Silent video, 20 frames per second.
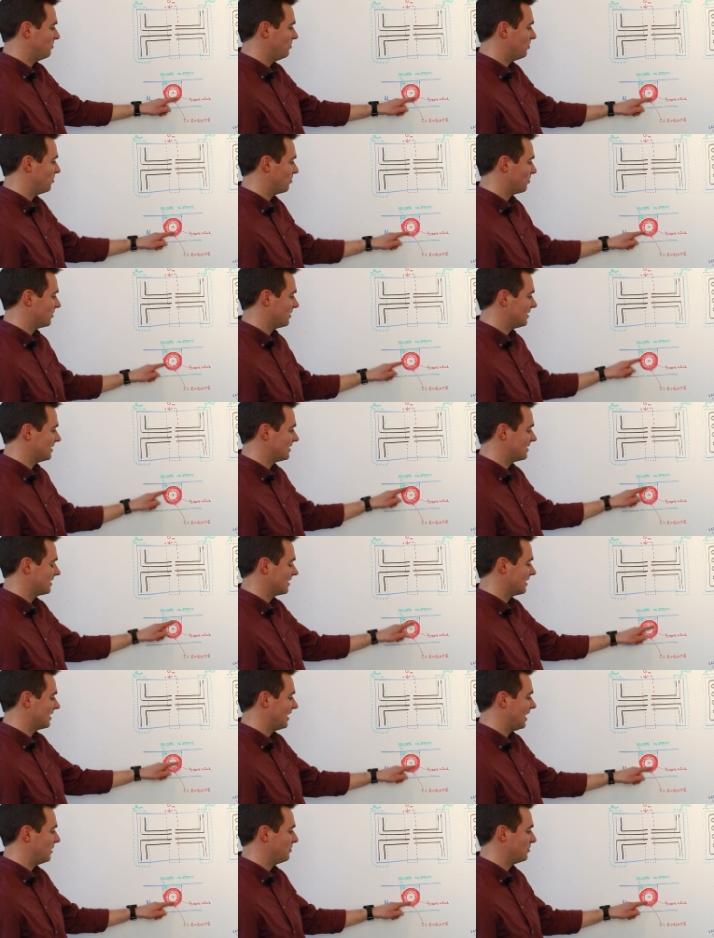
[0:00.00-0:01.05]
porous
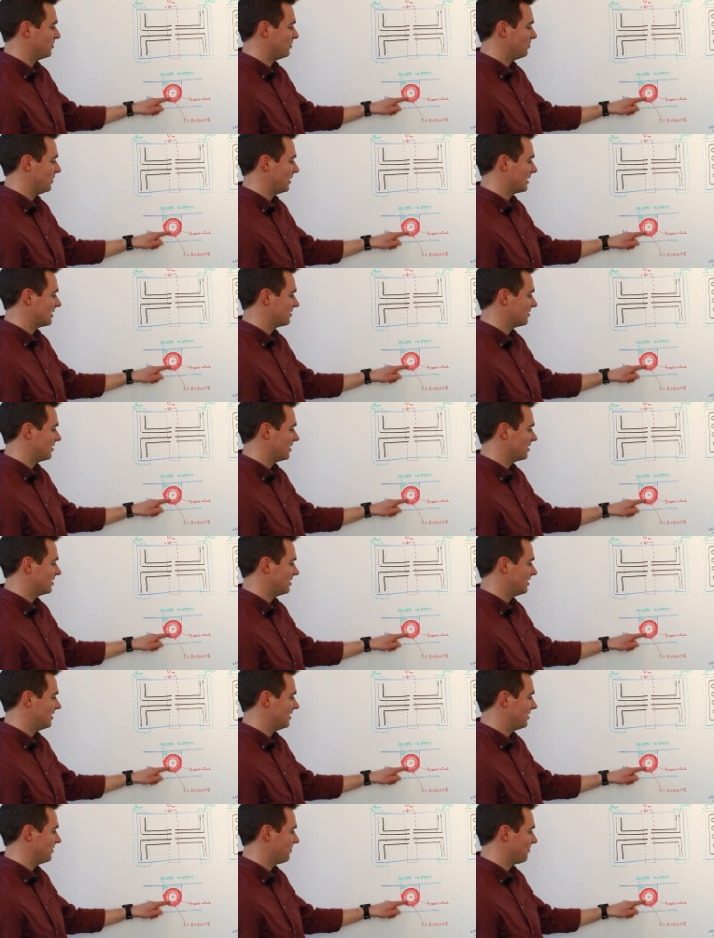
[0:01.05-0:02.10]
copper wick
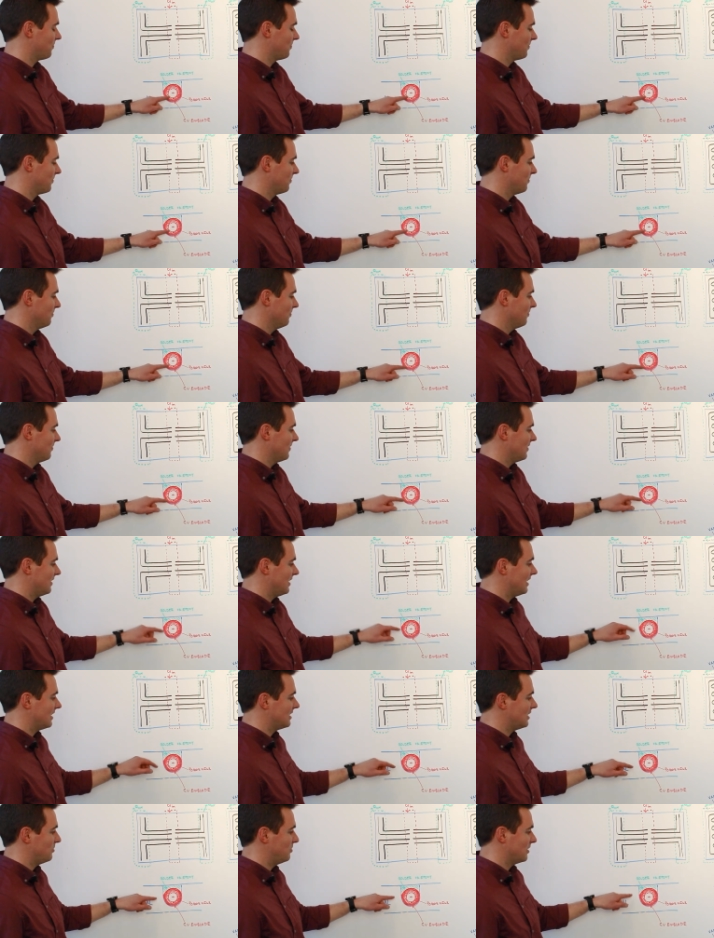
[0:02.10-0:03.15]
structure. That
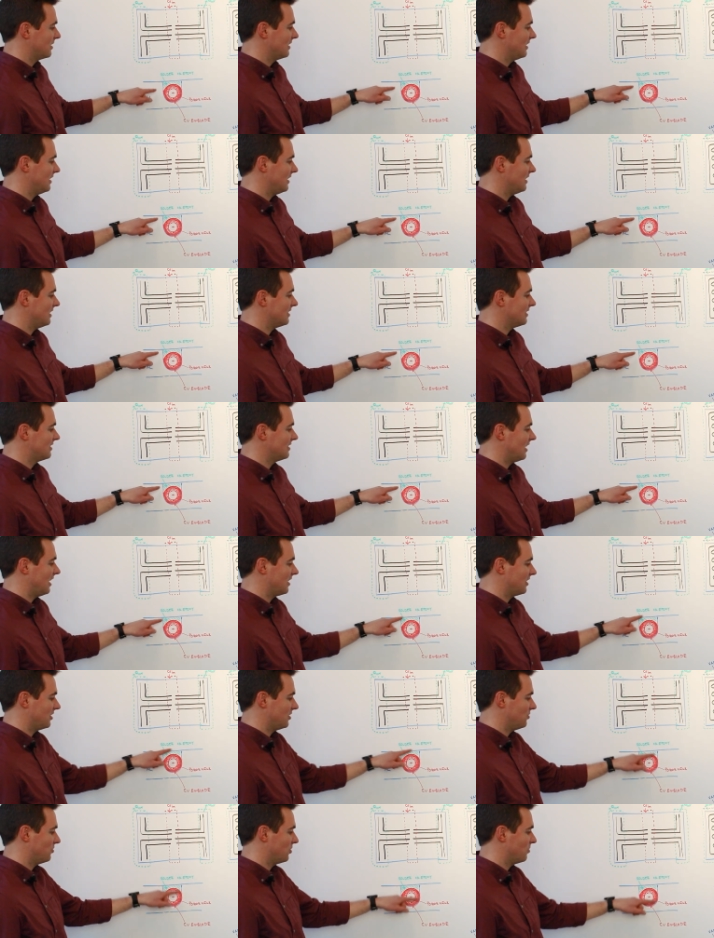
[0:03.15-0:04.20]
typically is
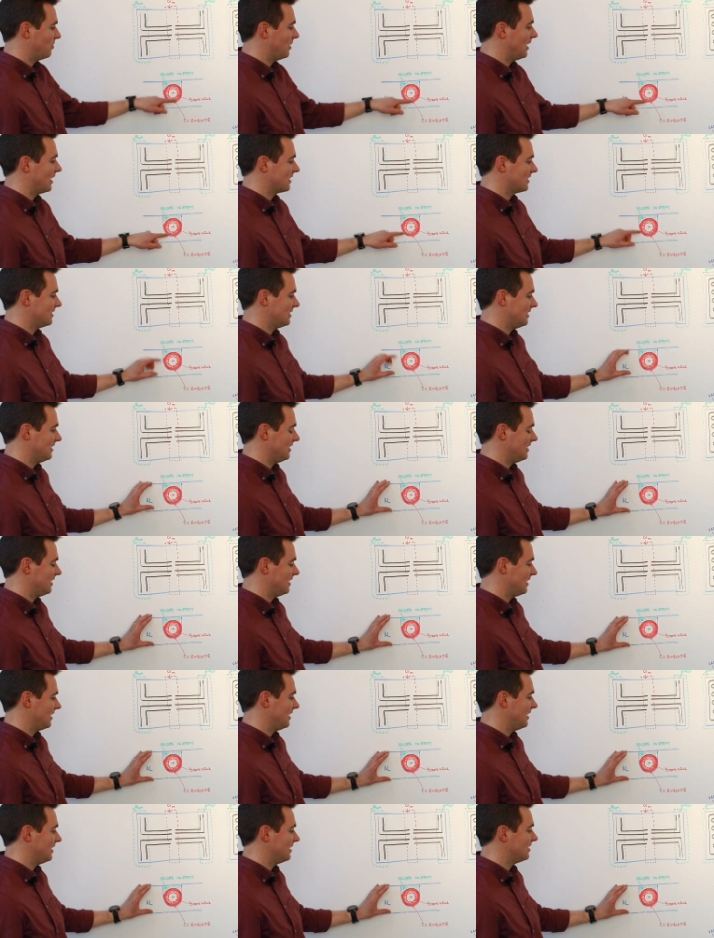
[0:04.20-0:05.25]
soldered or epoxied
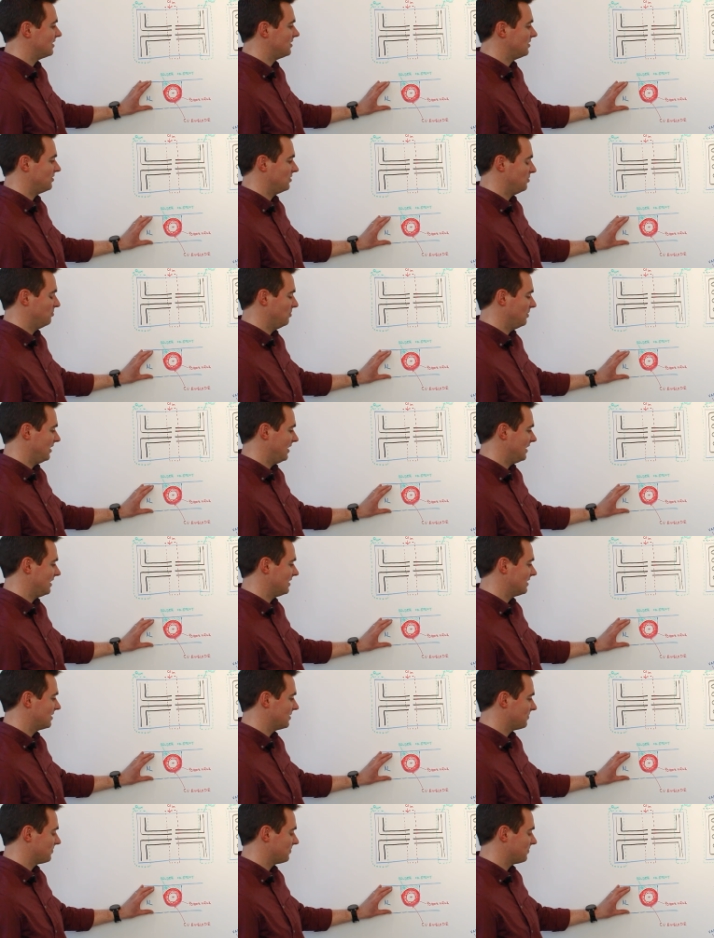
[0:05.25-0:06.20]
into the plate.